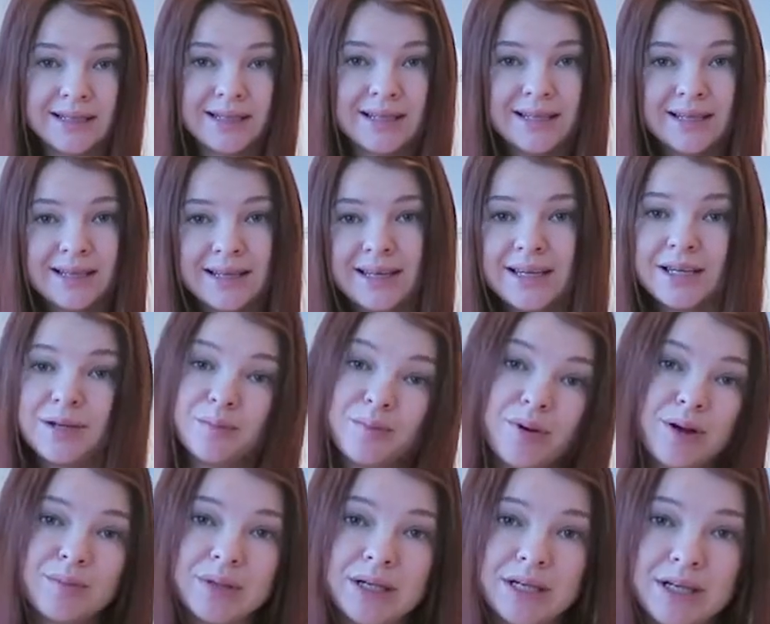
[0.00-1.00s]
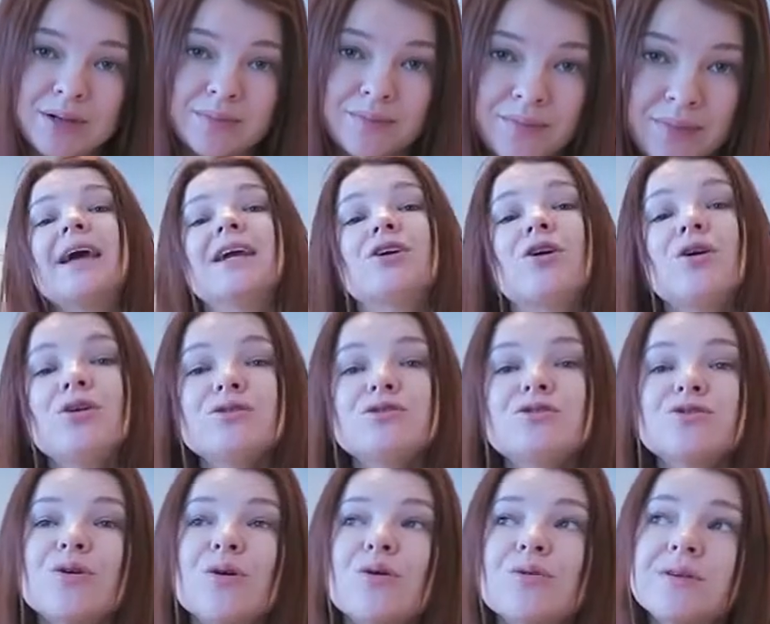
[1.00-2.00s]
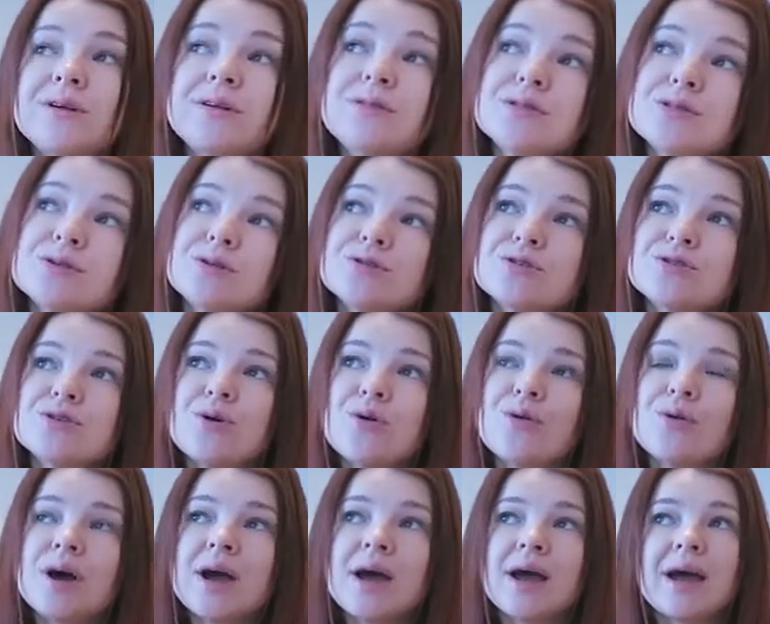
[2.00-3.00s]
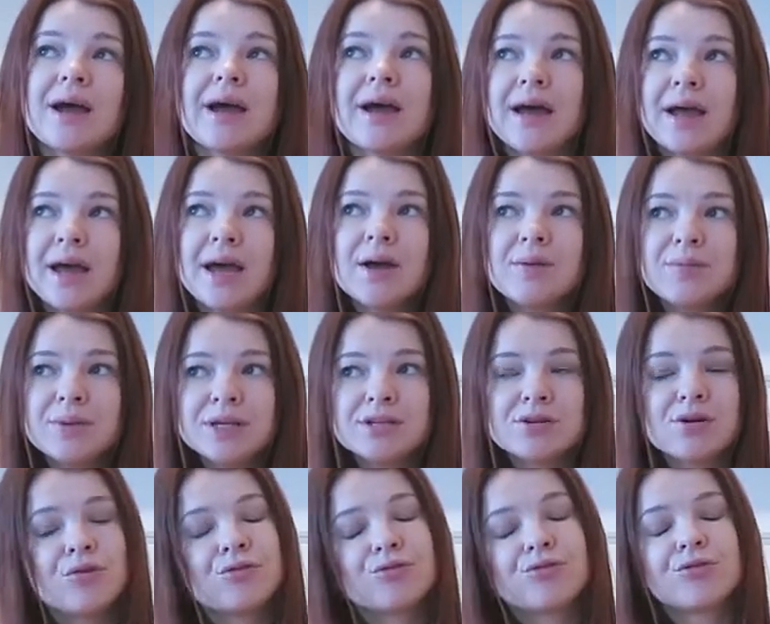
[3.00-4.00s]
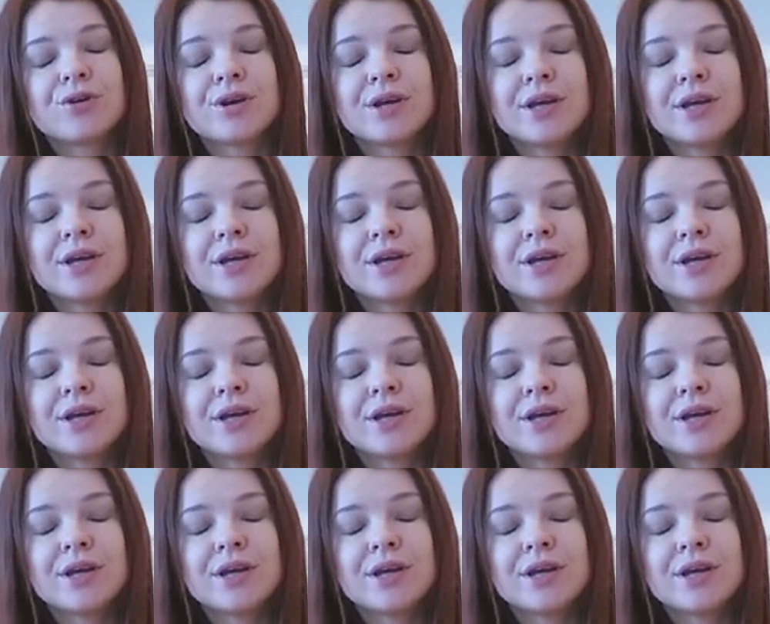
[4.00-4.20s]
linen in public. And also, there is also a, habit of